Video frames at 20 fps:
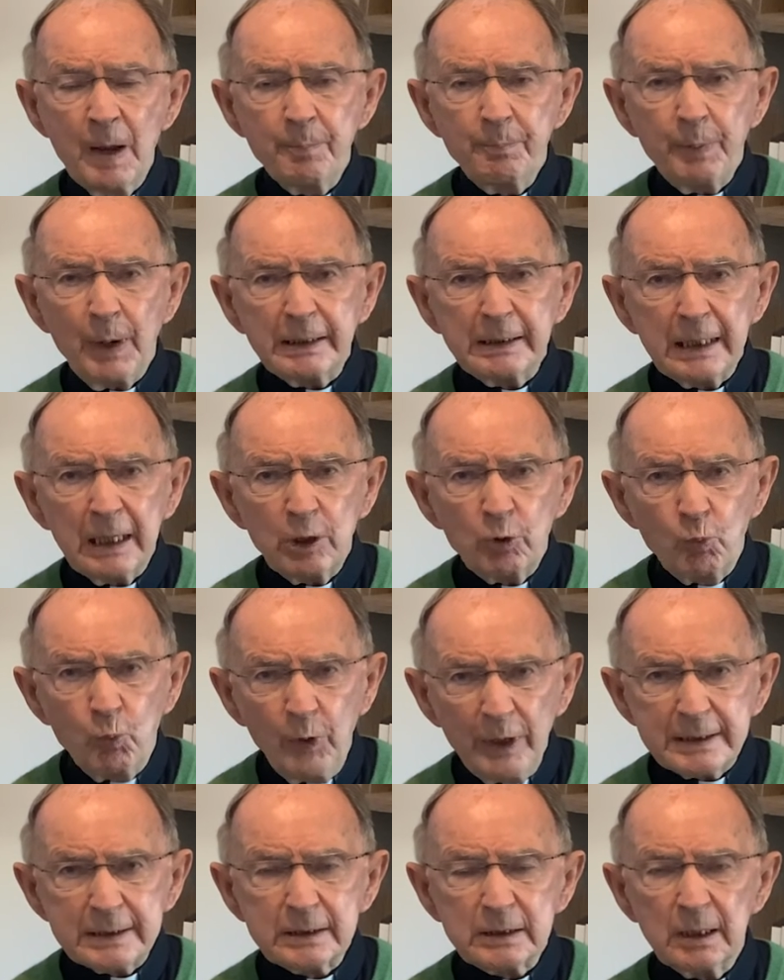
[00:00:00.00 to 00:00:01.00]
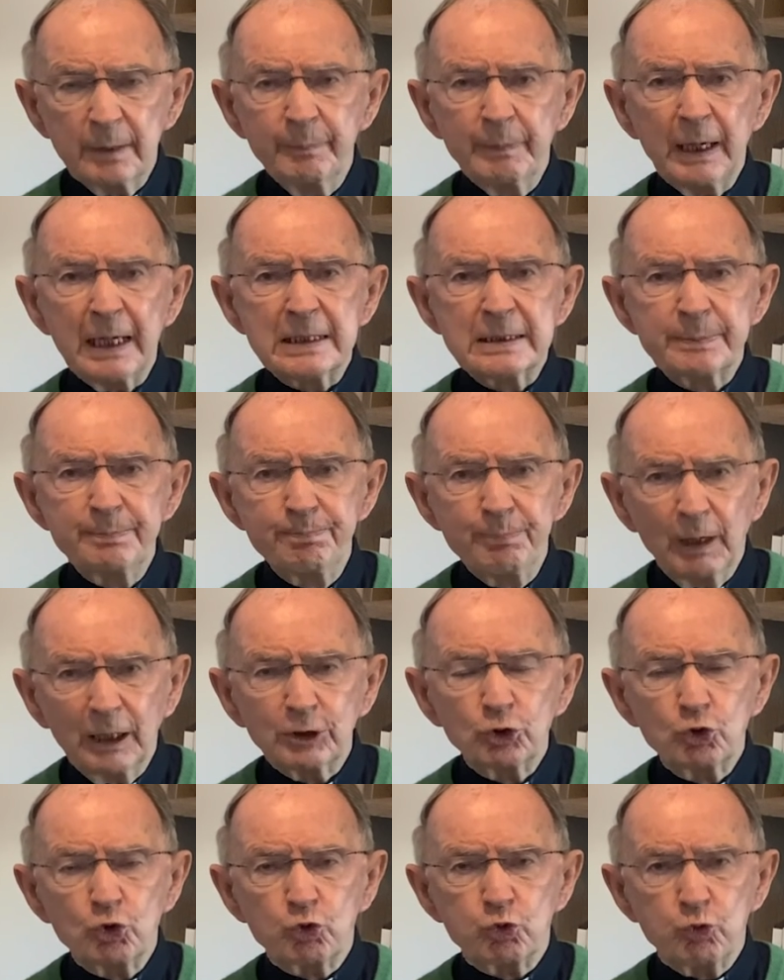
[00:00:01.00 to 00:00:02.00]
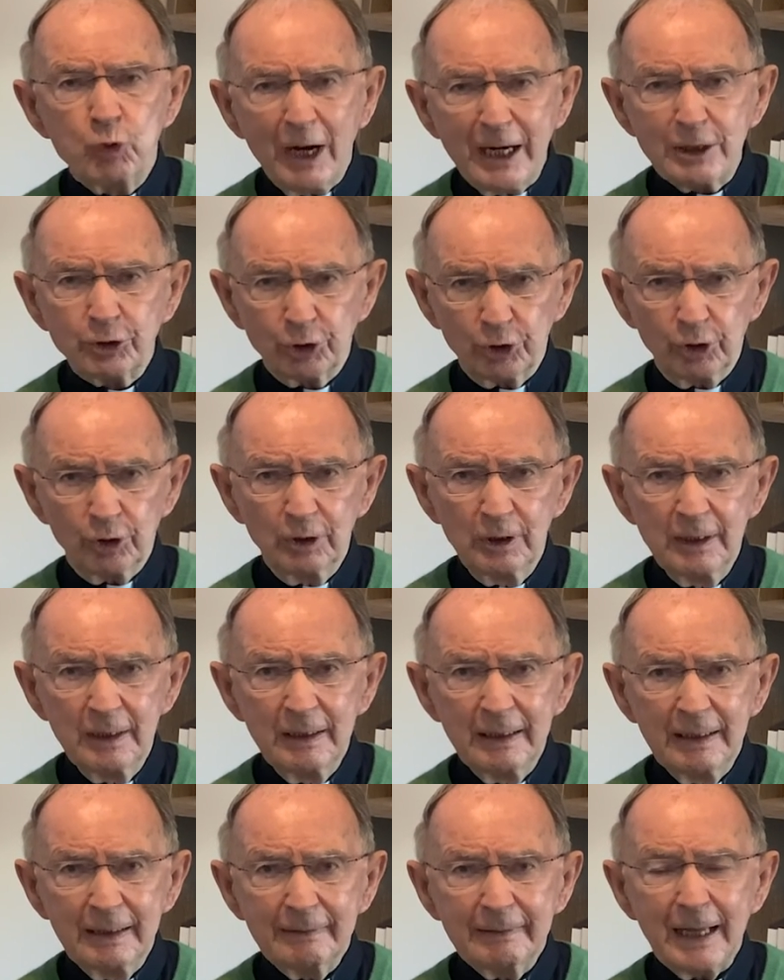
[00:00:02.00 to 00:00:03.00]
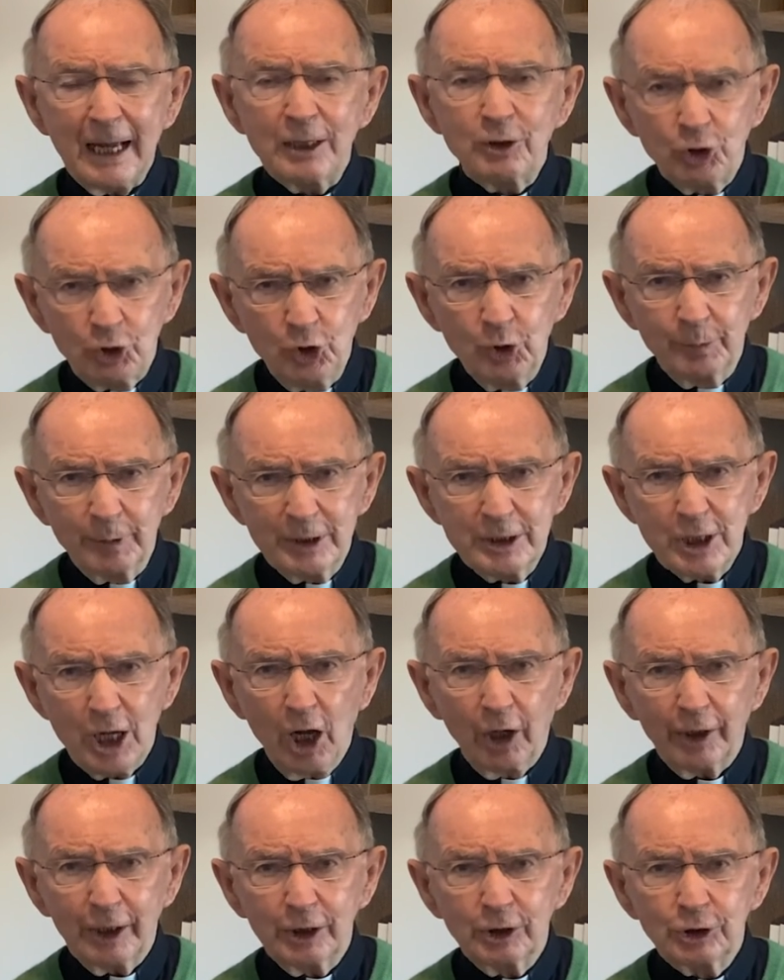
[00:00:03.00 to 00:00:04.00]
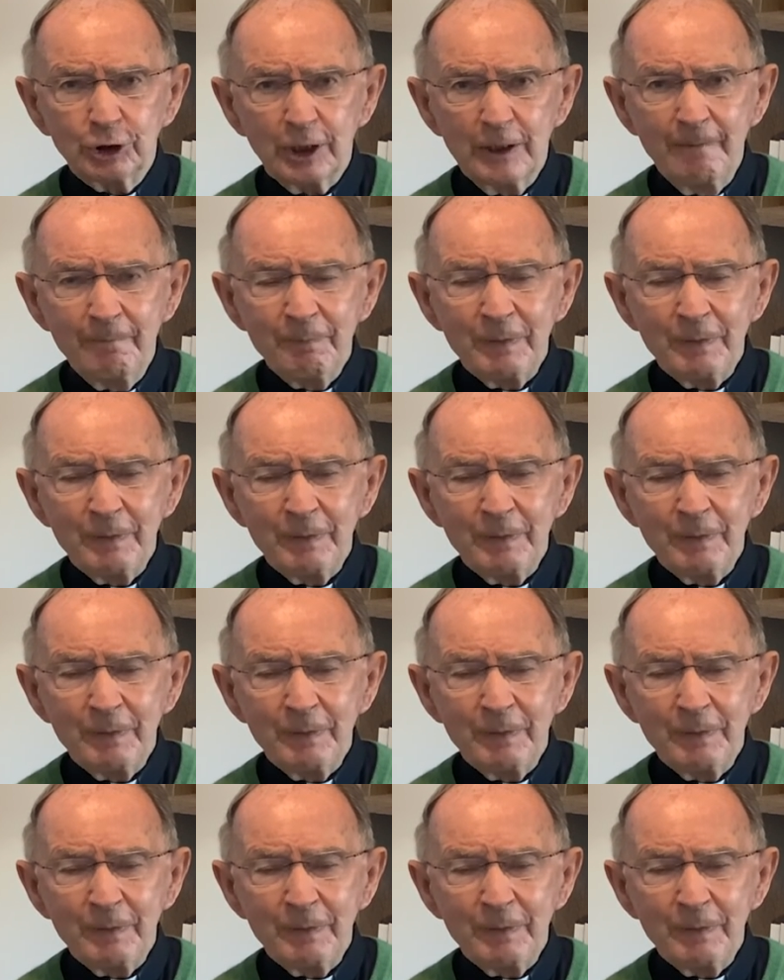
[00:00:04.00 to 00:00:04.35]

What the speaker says: But wisdom is much greater than human knowledge.